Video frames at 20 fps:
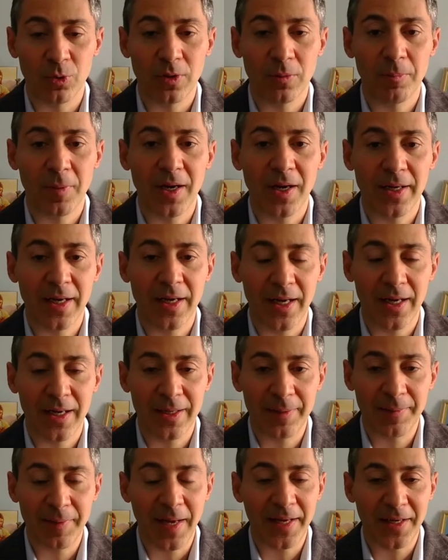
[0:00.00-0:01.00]
will by
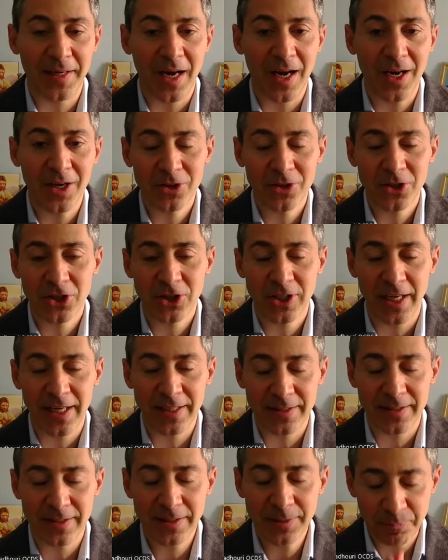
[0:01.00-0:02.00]
uh, an Irish
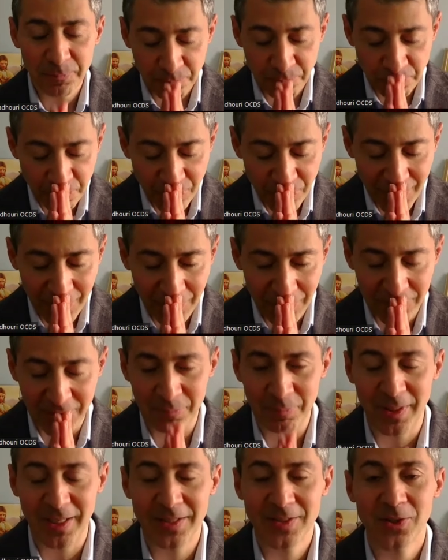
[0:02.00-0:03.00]
lady,
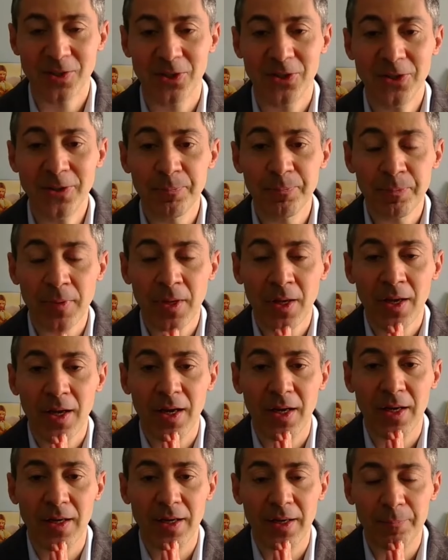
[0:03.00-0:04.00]
God bless her,
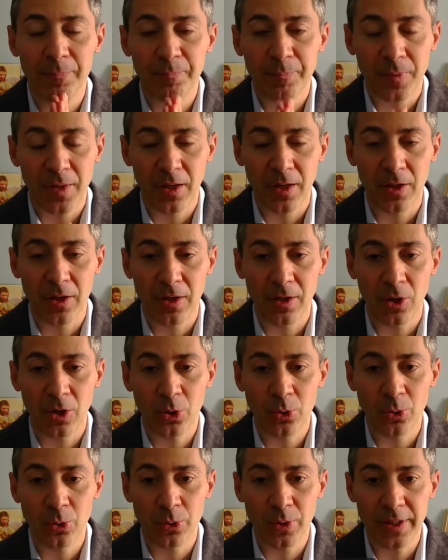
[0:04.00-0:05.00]
um, uh,
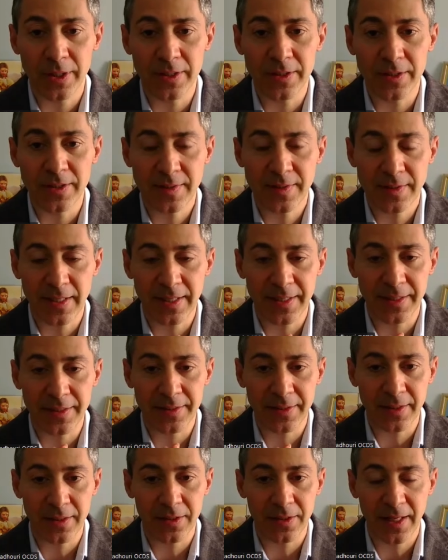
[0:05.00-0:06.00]
who is
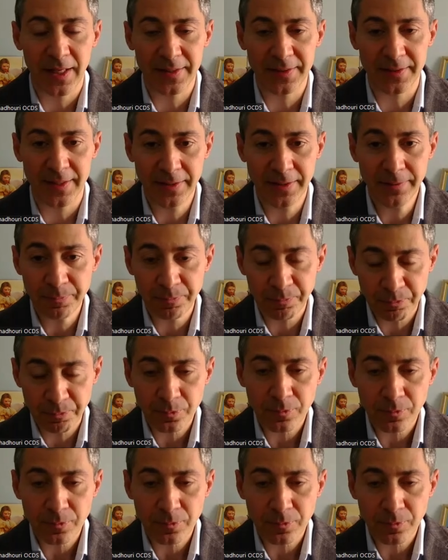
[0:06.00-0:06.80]
in London.